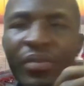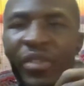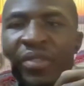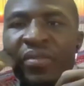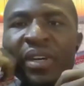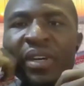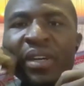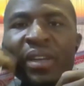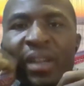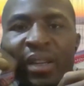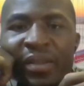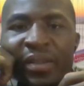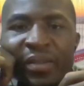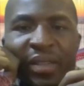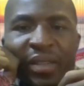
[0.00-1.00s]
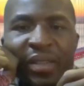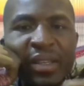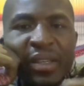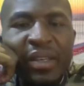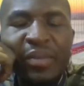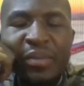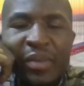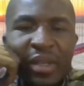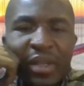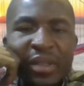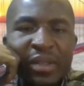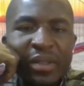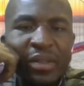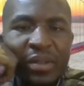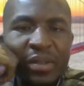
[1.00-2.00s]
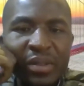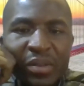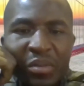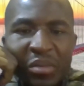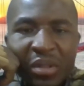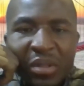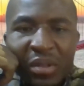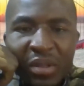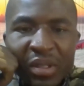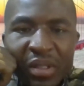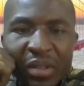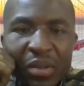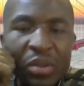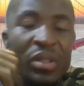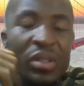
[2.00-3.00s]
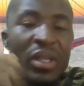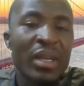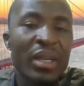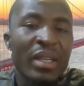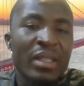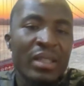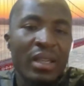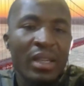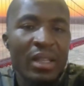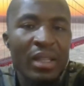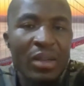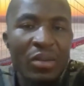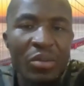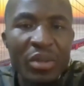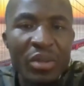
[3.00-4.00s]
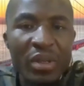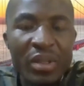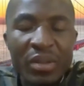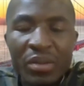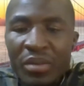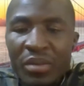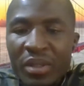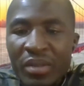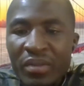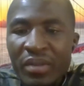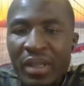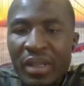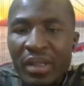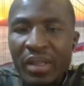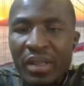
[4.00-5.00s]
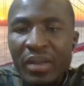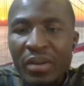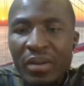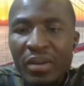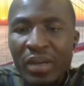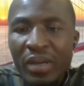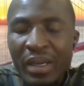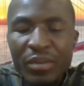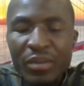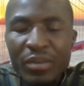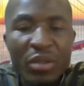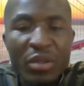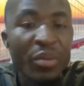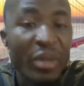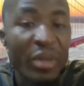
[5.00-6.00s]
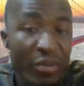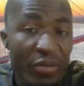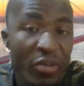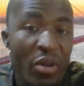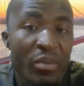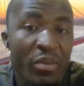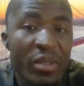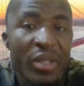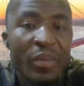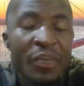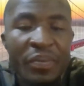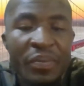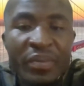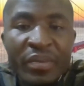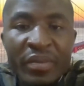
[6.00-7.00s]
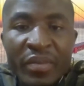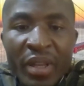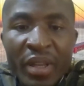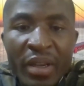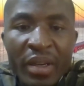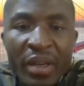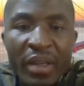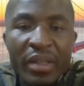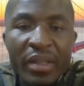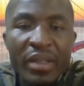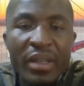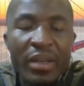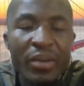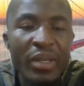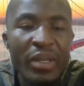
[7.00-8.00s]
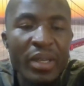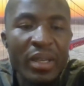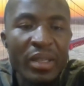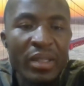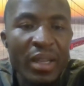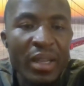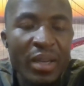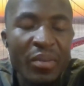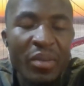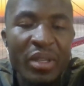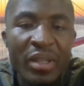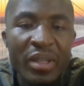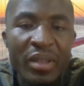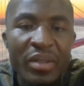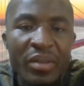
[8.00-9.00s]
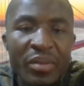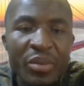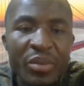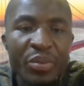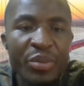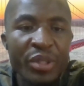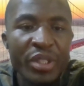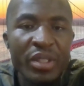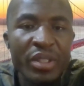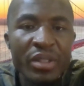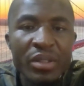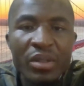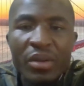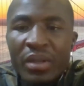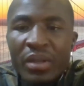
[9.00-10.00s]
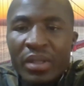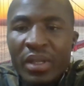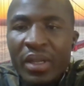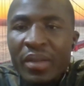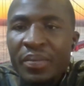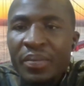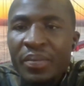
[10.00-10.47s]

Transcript: final meal, or those that are selected will be invited, or be informed, and then we can start making preparations towards them.